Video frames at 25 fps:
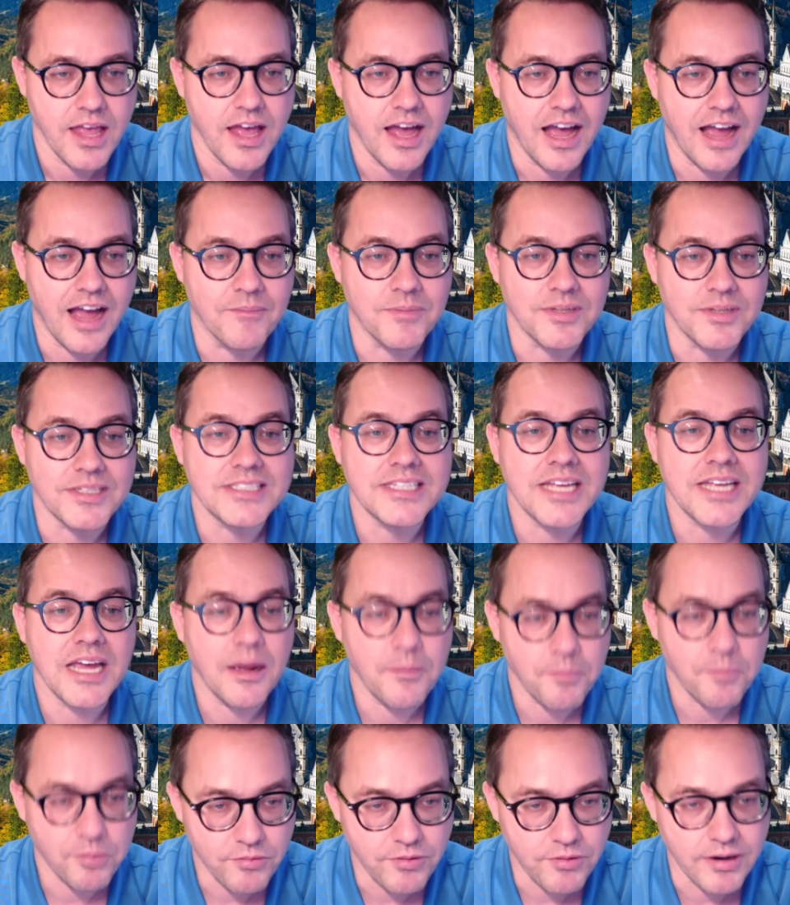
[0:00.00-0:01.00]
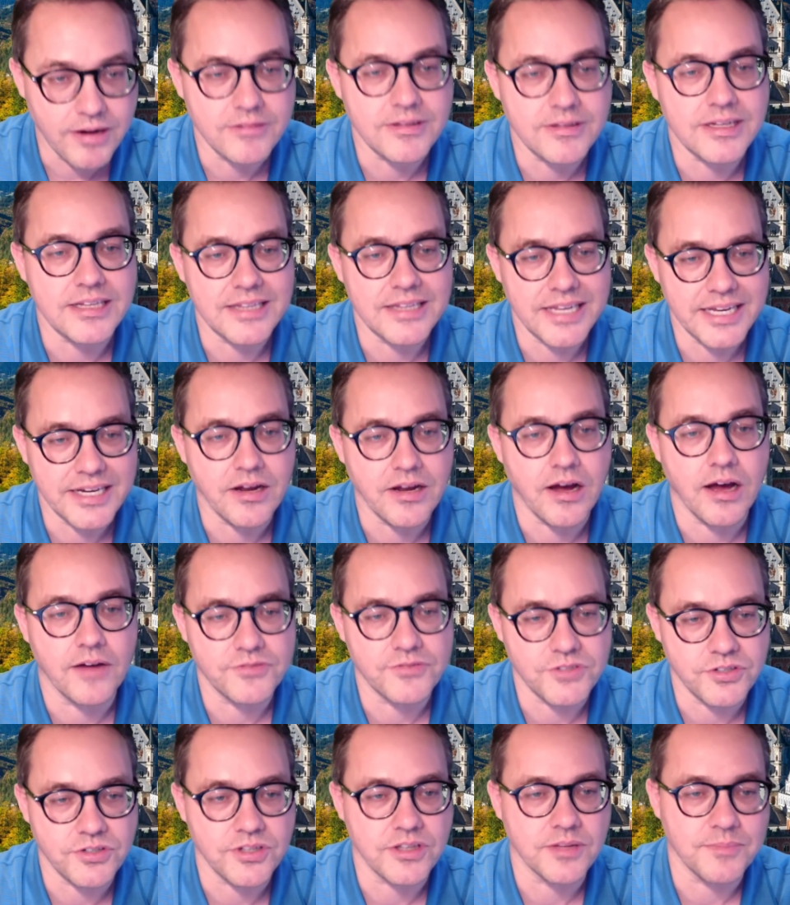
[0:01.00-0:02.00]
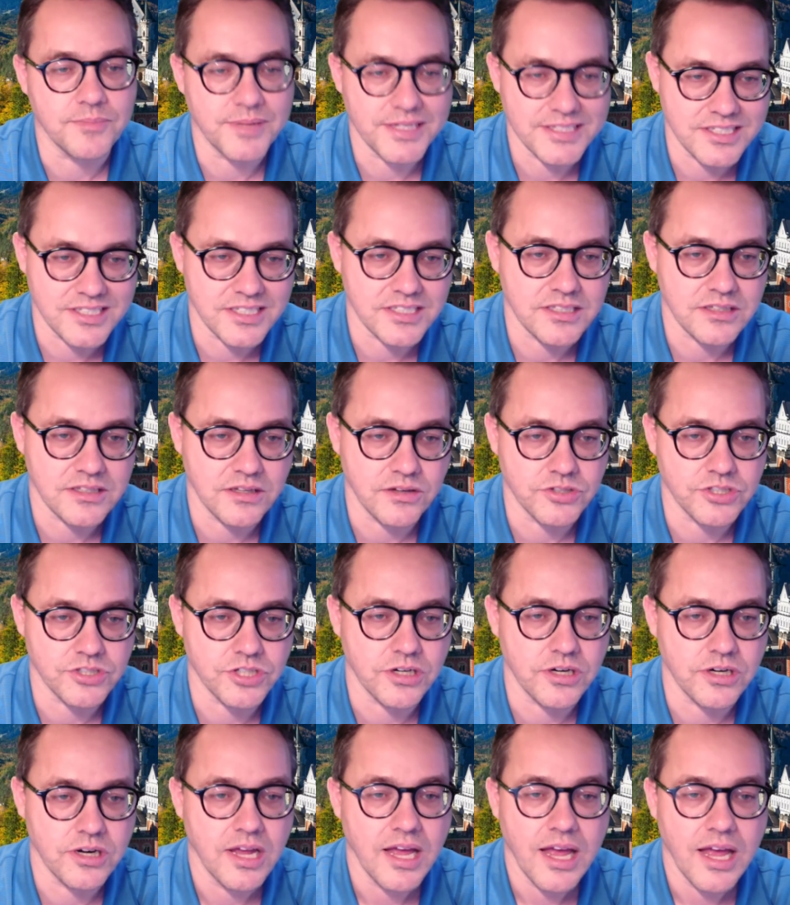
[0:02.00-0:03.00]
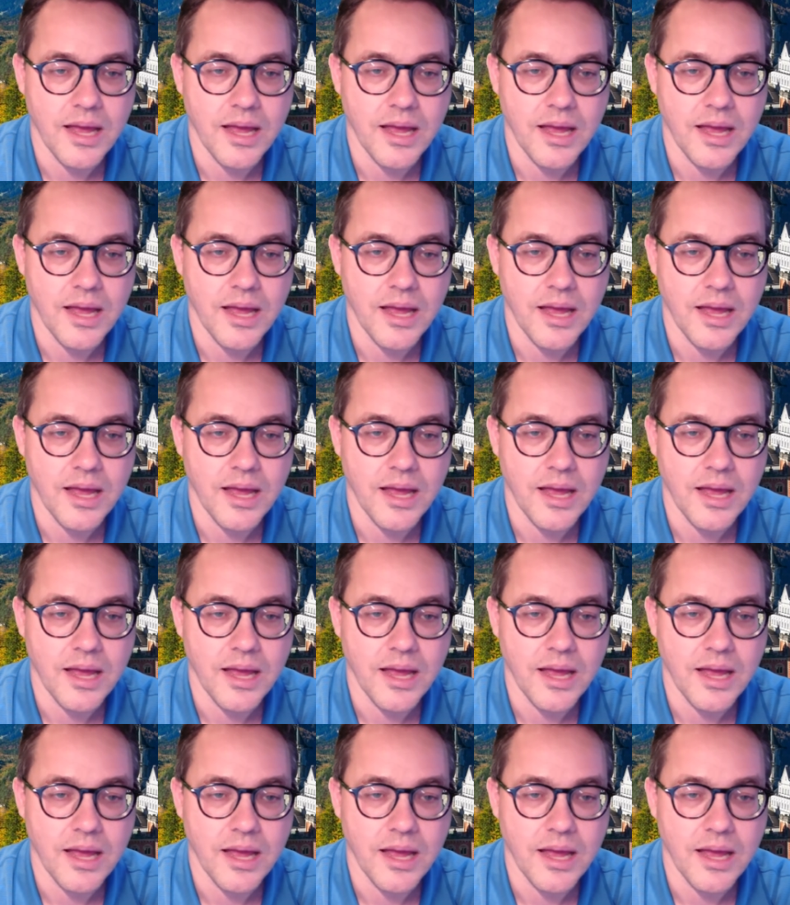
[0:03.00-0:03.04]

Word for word: I've been temporarily laid off due to the business closure,